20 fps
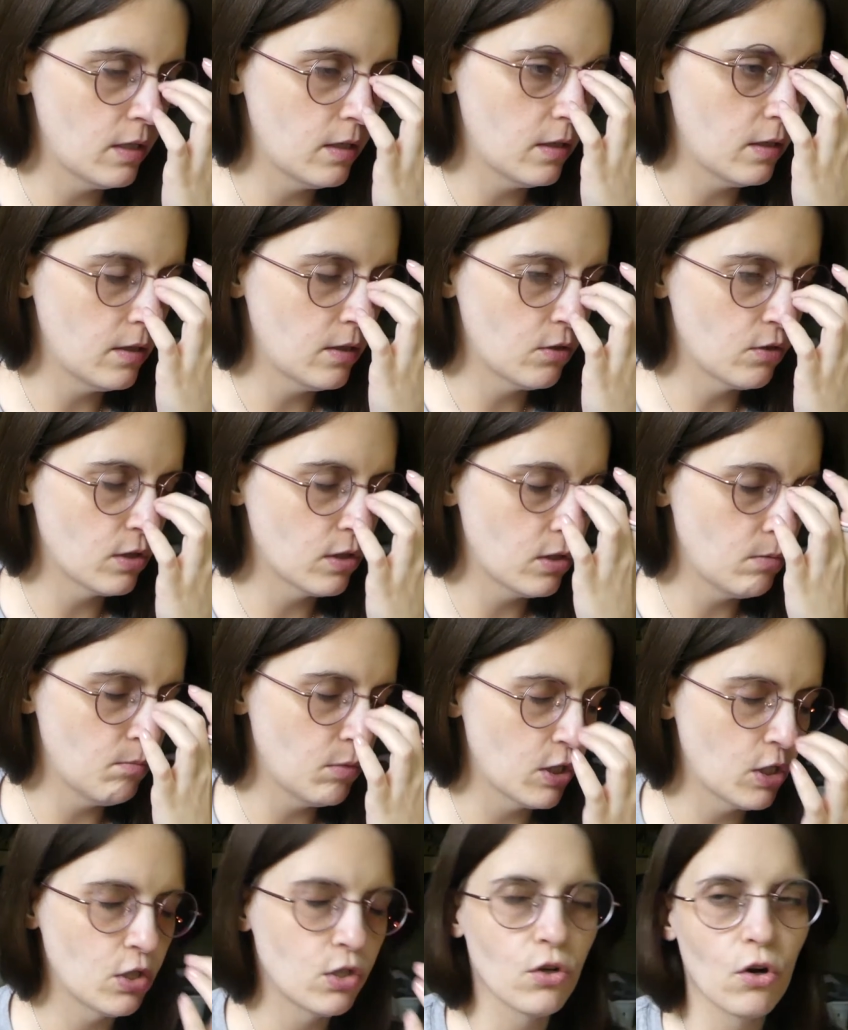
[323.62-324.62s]
there's a
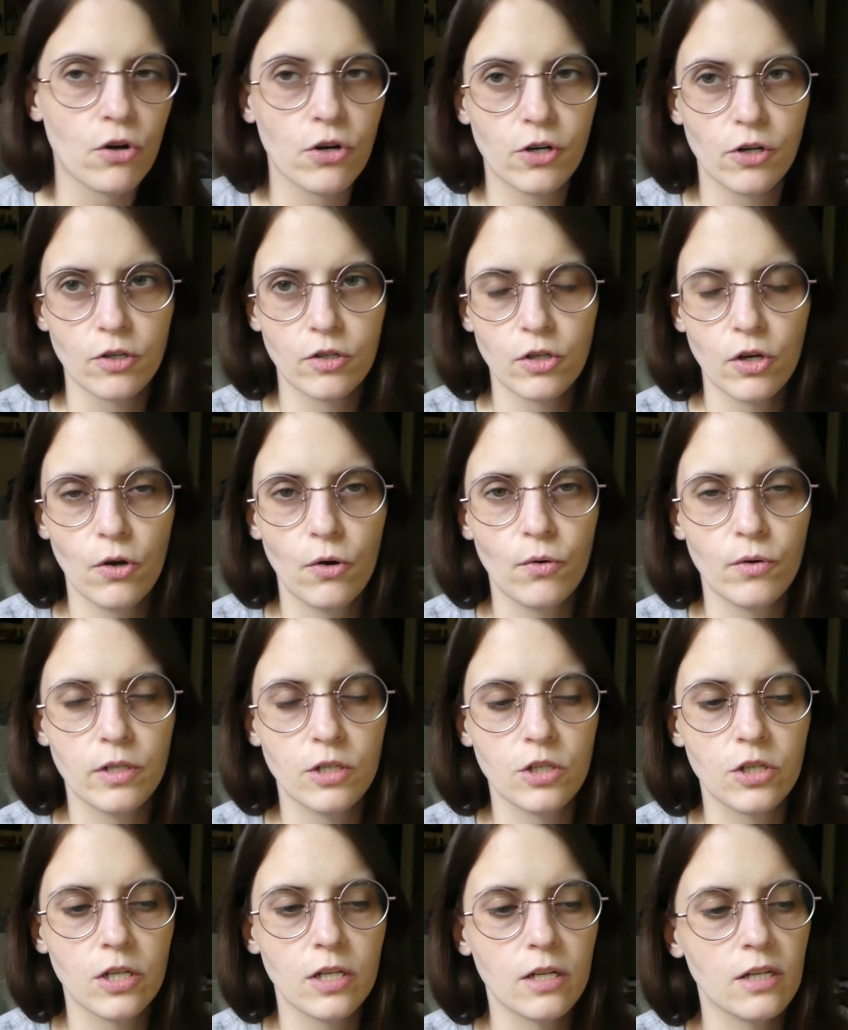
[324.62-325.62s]
much darker tone as
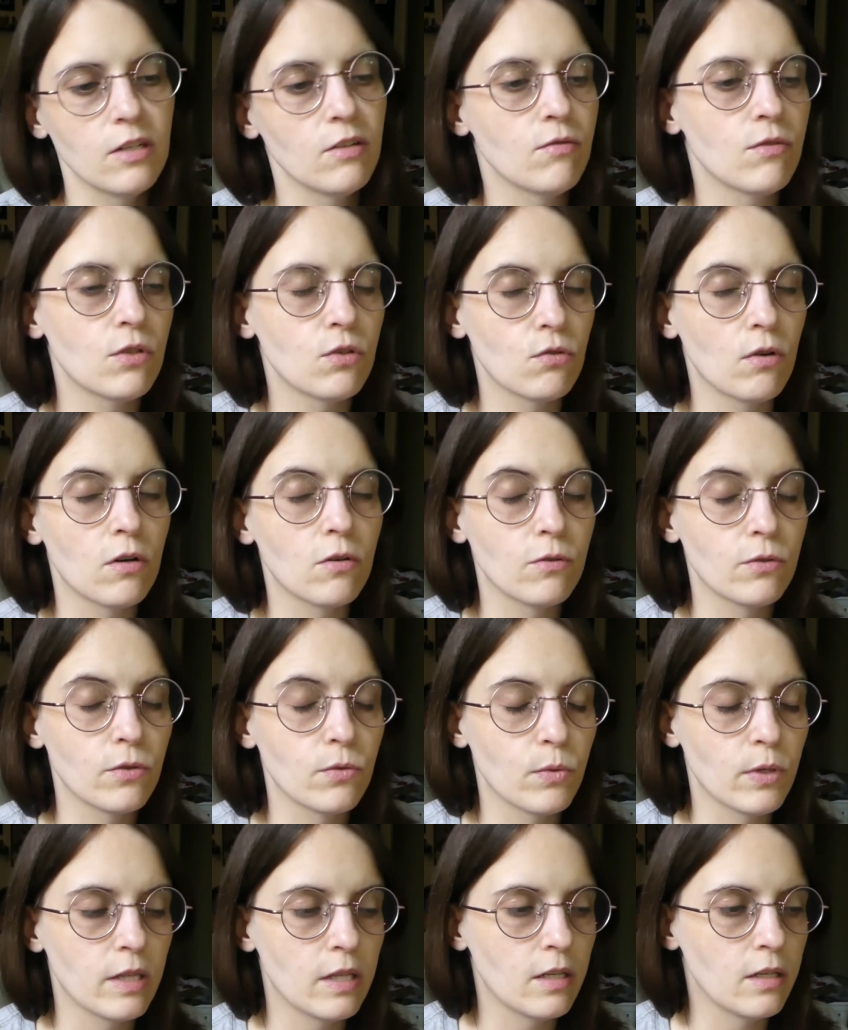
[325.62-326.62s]
she kind of struggles
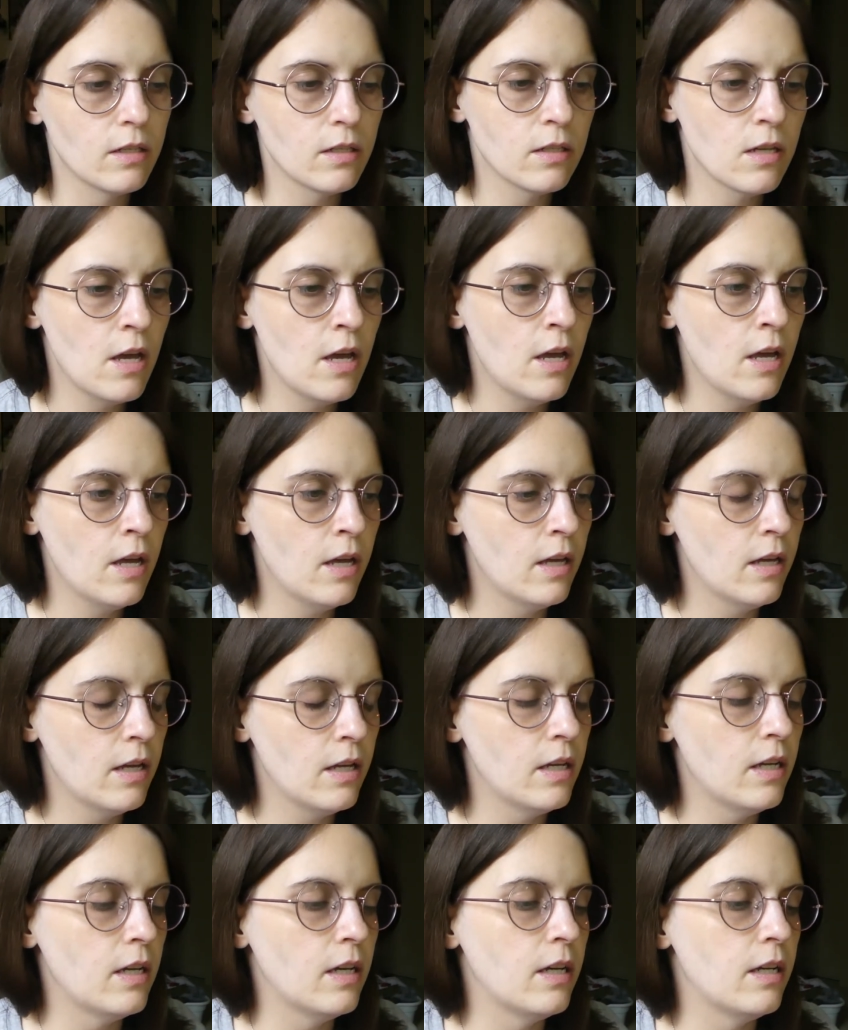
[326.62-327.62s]
with this,
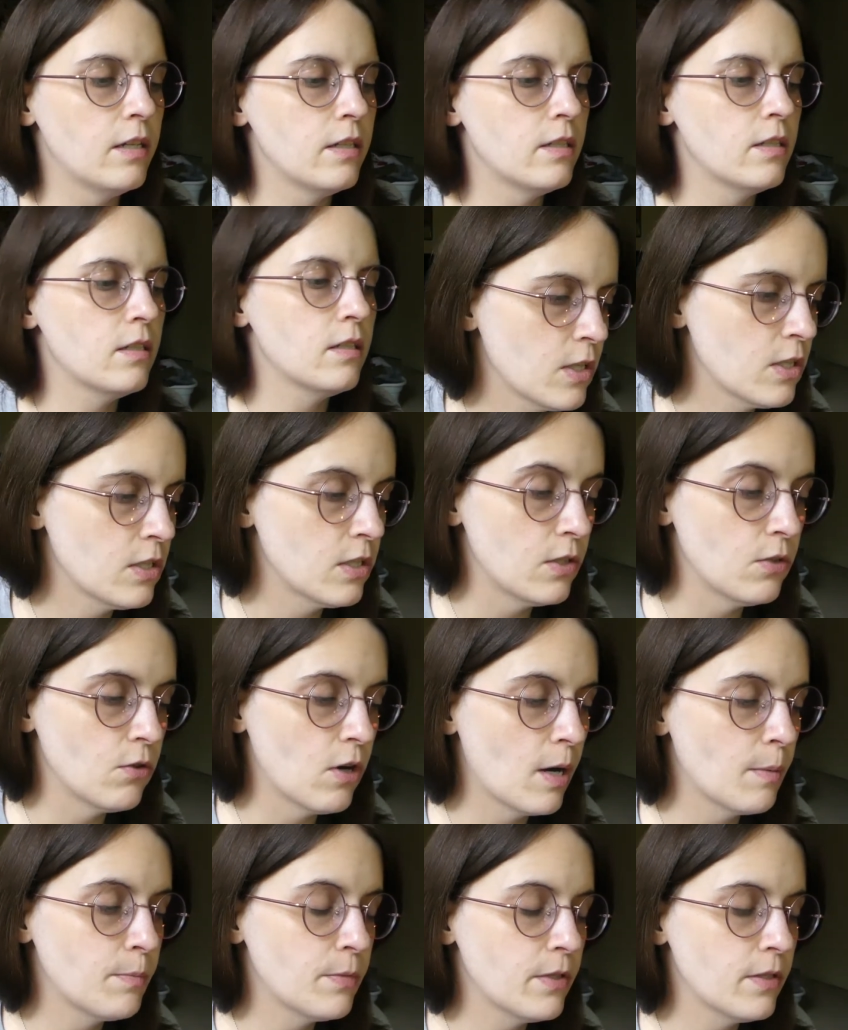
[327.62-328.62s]
and she
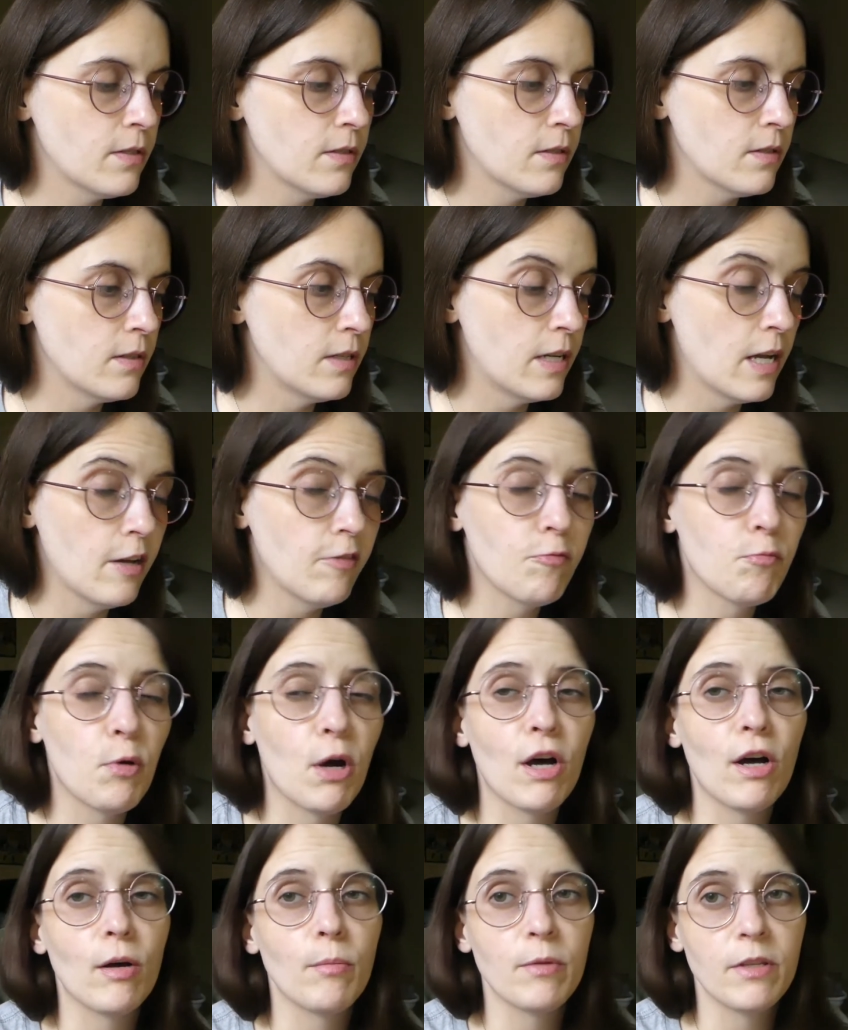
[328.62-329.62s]
drops an
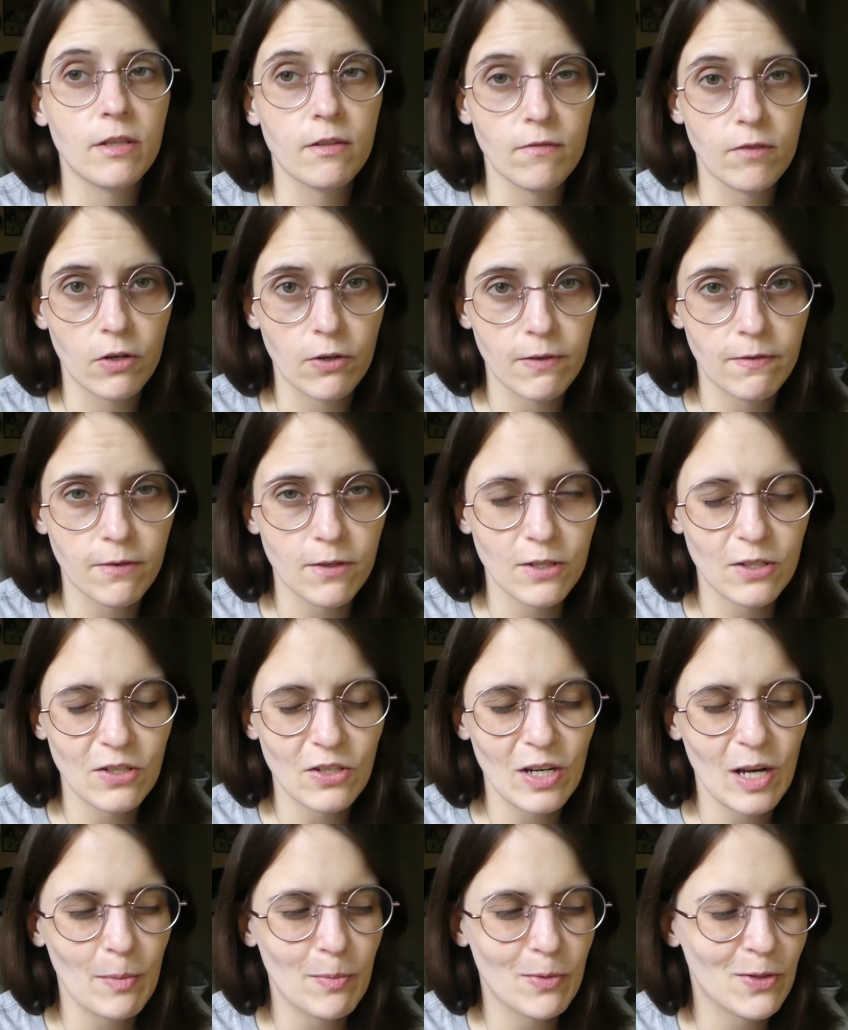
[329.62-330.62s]
F-bomb in the very first
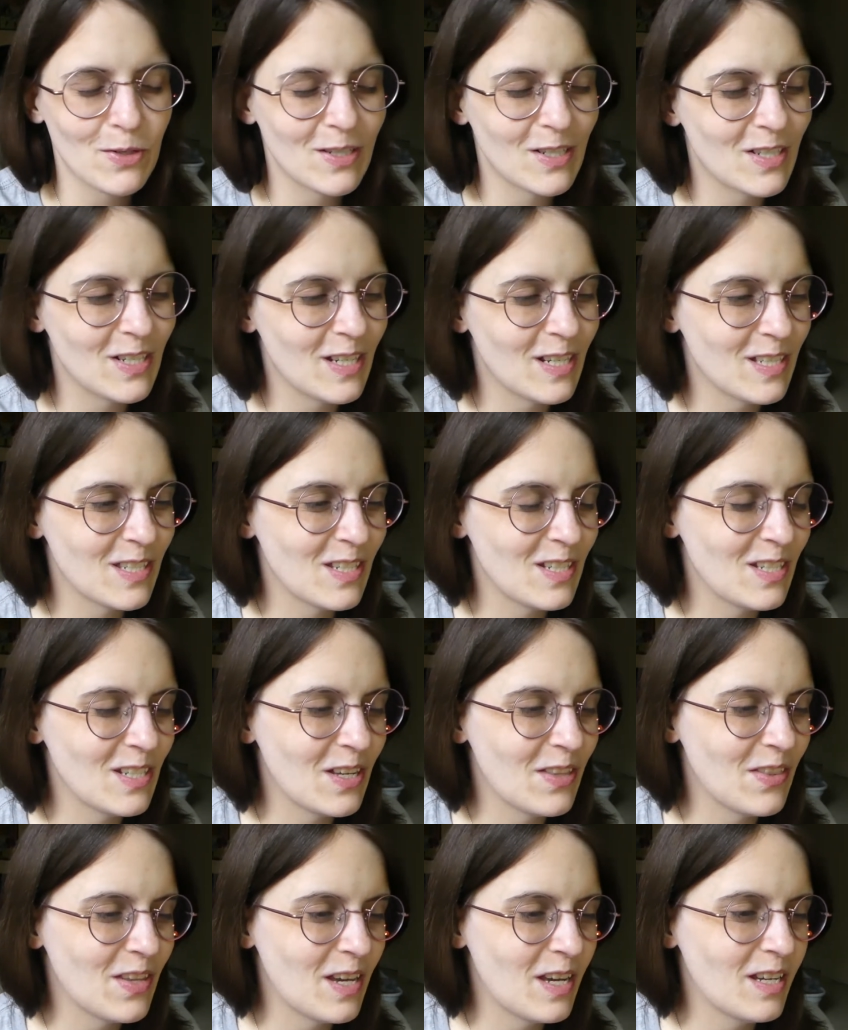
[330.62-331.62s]
chapter, and she hasn't
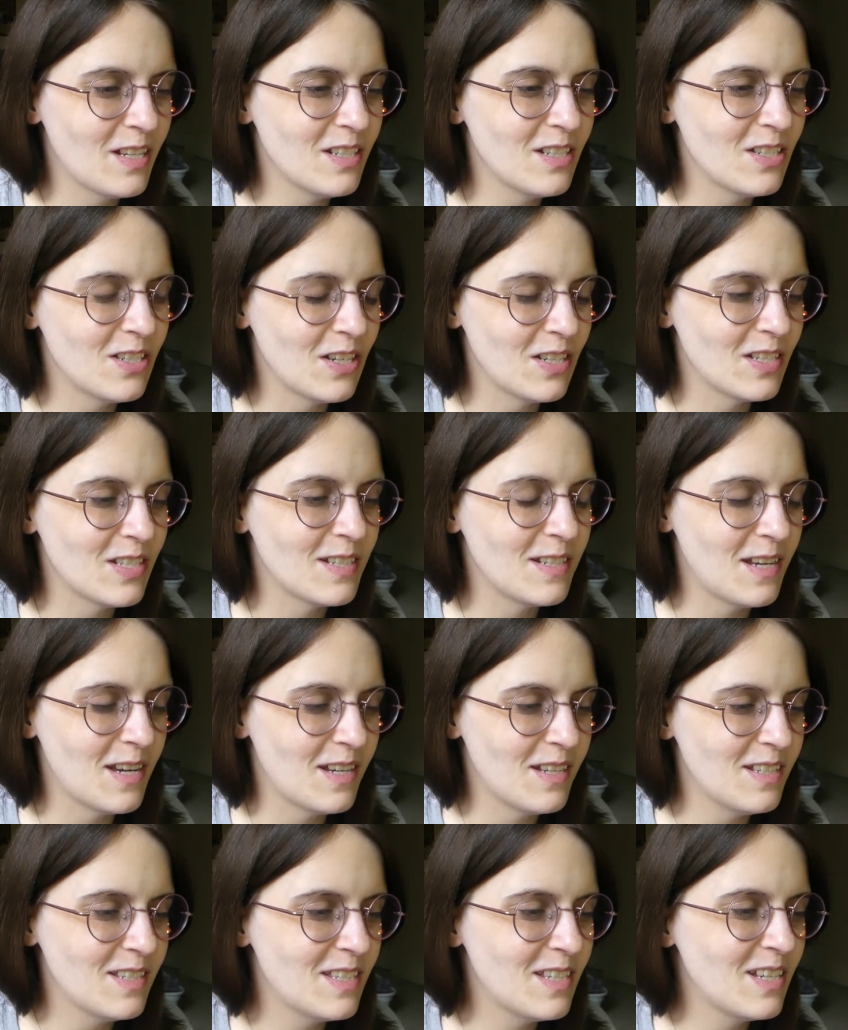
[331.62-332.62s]
done that just
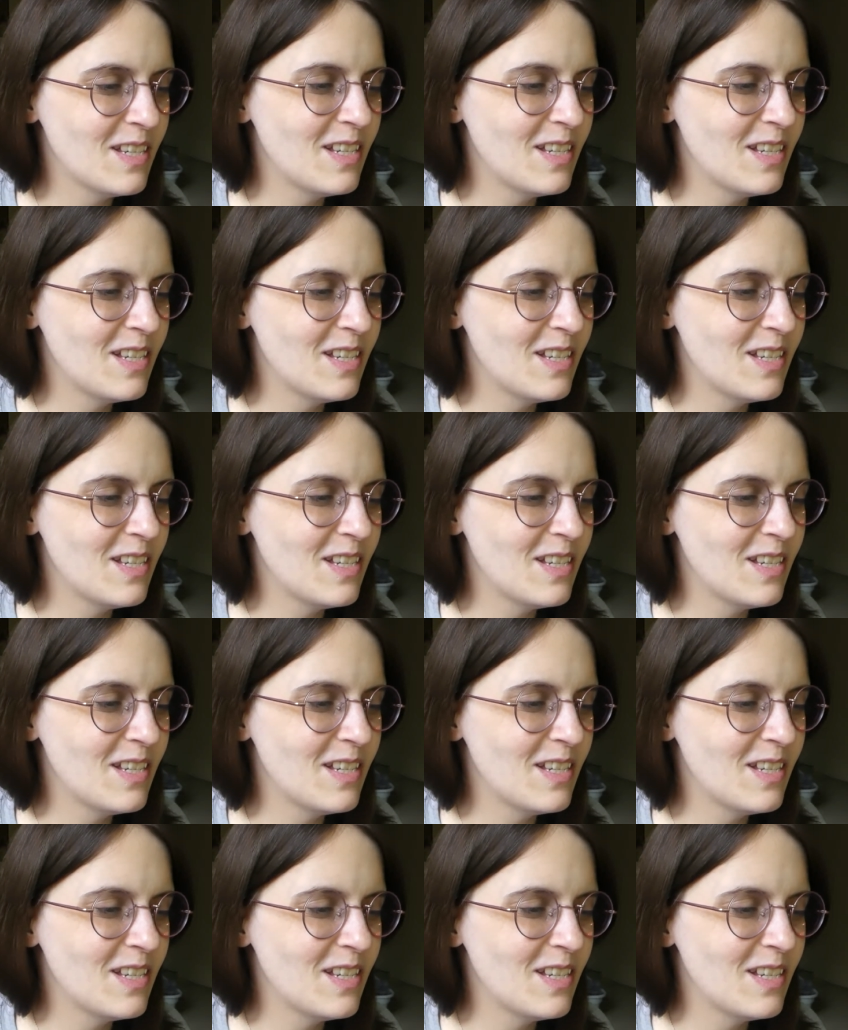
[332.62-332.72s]
yet.